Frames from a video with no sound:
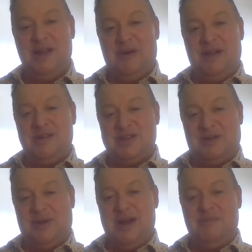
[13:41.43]
Well, there's a
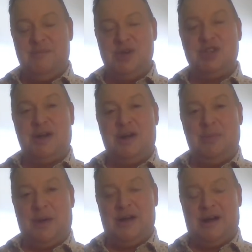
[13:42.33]
great missionary
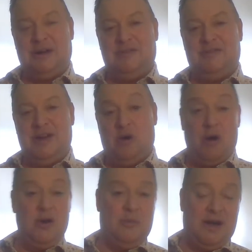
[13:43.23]
biography,
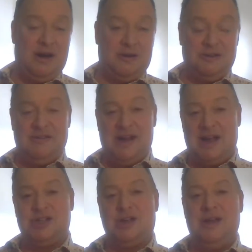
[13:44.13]
autobiography
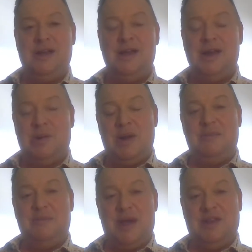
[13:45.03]
actually,
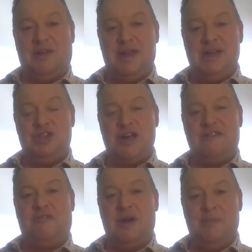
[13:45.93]
written by the late
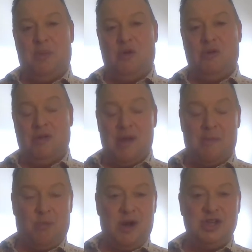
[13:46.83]
Geoffrey Bull, a
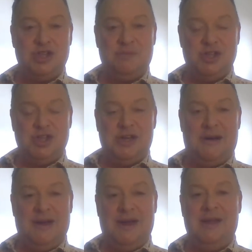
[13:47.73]
British
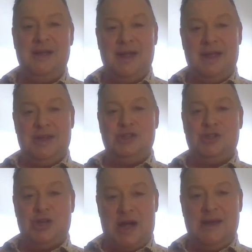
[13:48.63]
missionary in
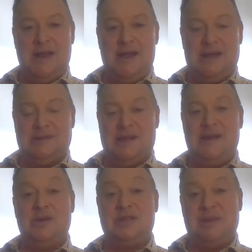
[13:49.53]
China and
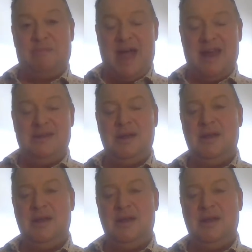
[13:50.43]
later Tibet